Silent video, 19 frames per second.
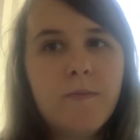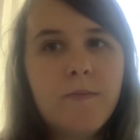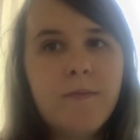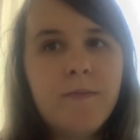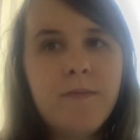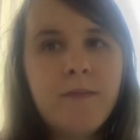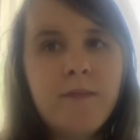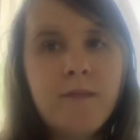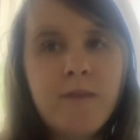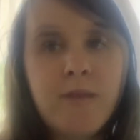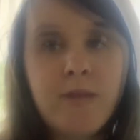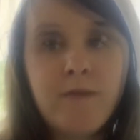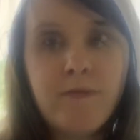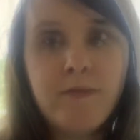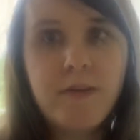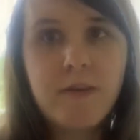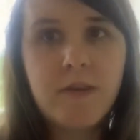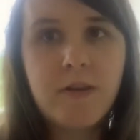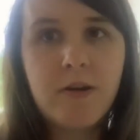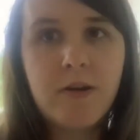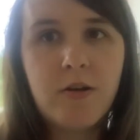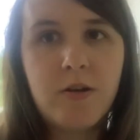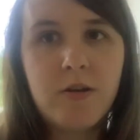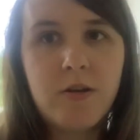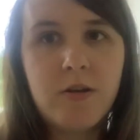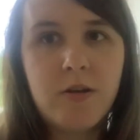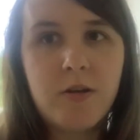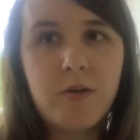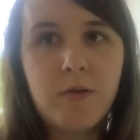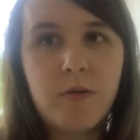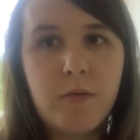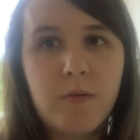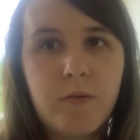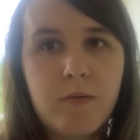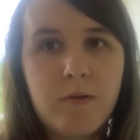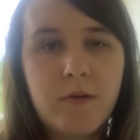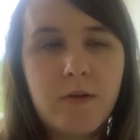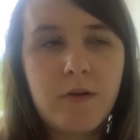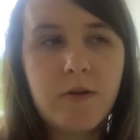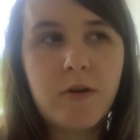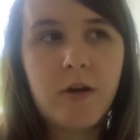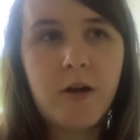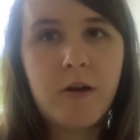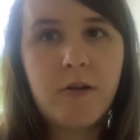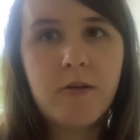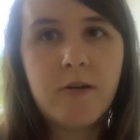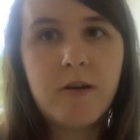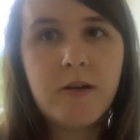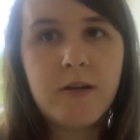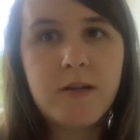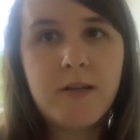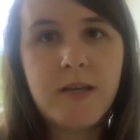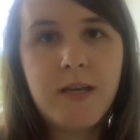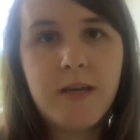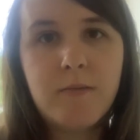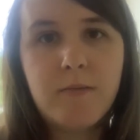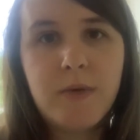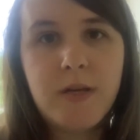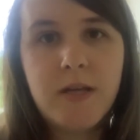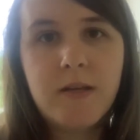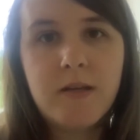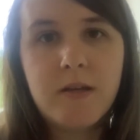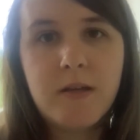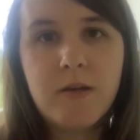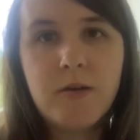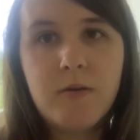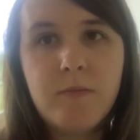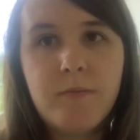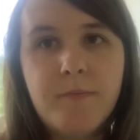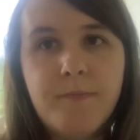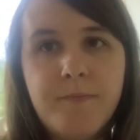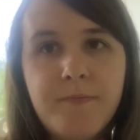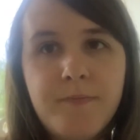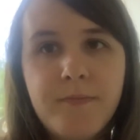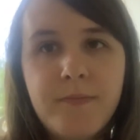Right now David's gone to Kroger to get me some